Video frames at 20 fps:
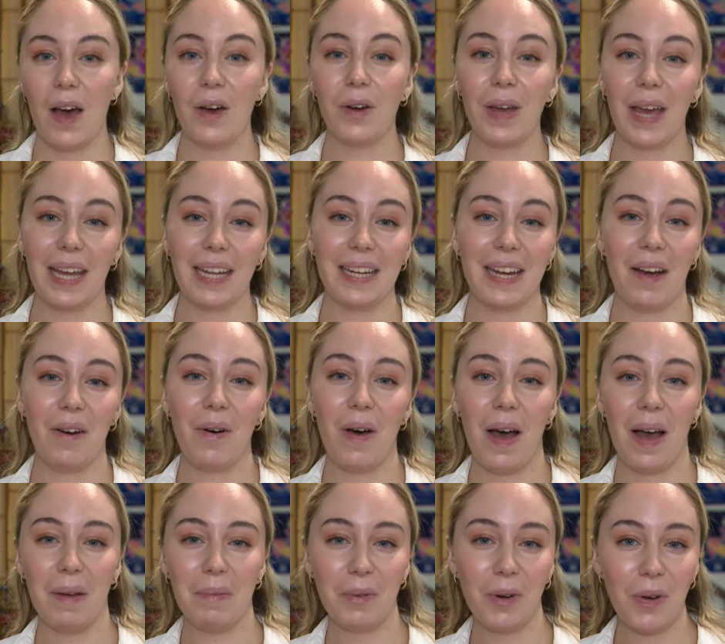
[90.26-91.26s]
Okay, now
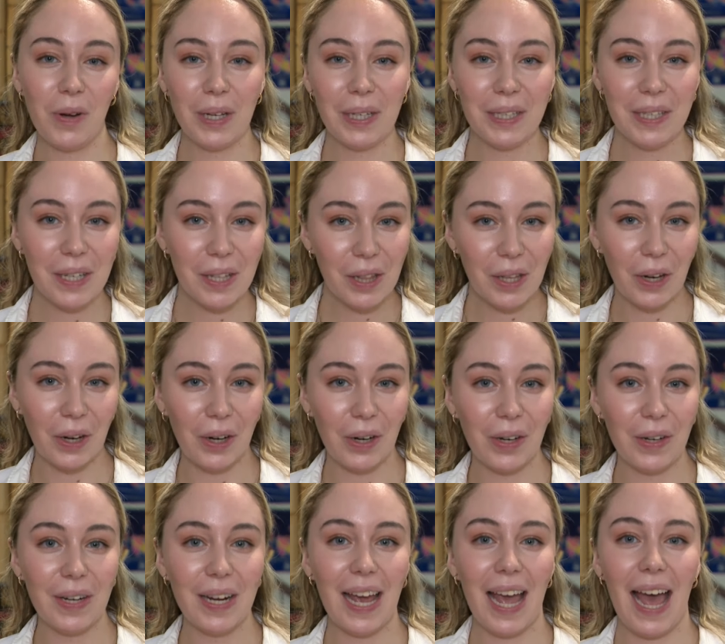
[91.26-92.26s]
I'm going to
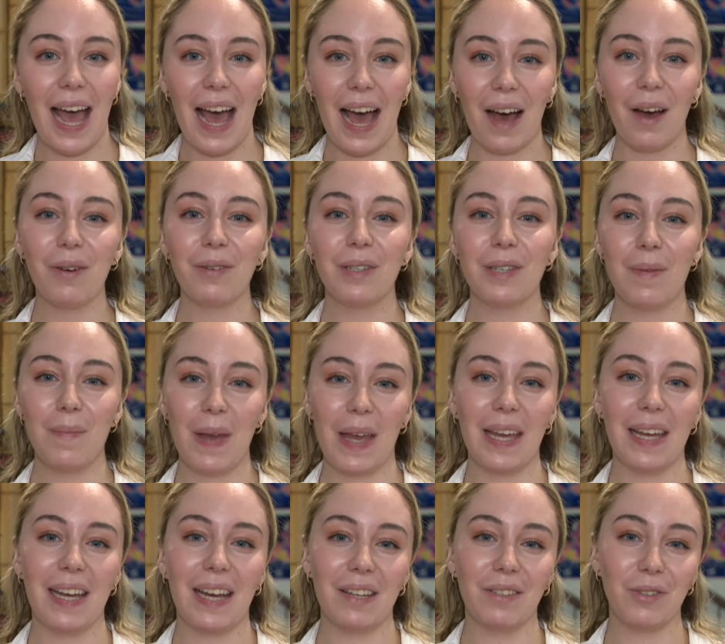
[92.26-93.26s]
learn how to
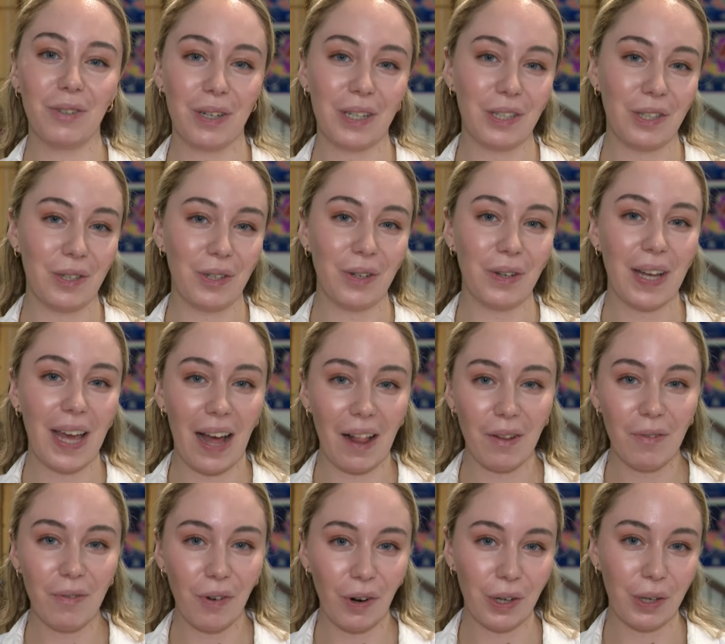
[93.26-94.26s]
make a traditional
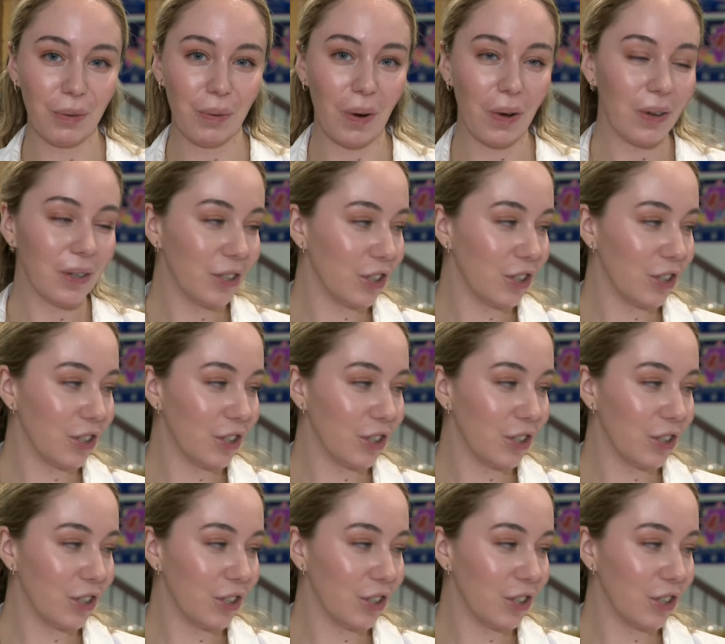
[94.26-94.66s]
California roll.